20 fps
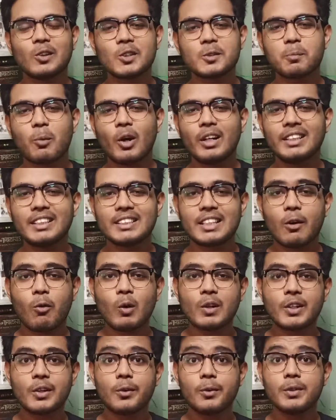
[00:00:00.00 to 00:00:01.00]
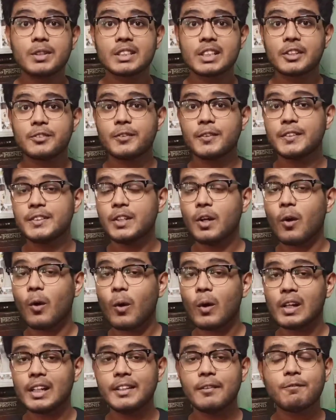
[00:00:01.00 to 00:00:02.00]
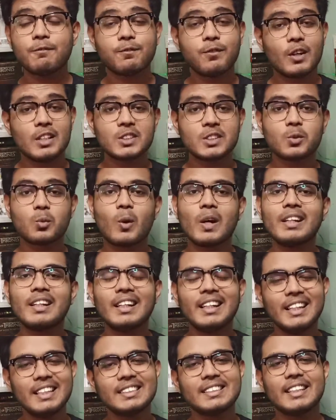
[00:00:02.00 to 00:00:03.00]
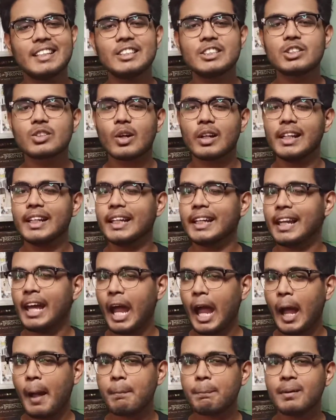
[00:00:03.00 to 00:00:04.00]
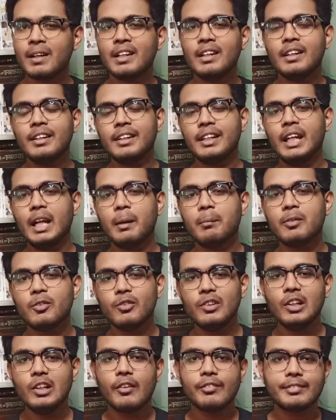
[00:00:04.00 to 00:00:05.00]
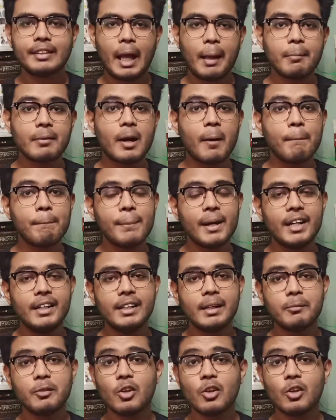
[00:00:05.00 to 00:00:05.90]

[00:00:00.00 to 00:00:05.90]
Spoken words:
those pointers I wanted to discuss with you all. And the first one is installing an app named Wheel of Time Compendium.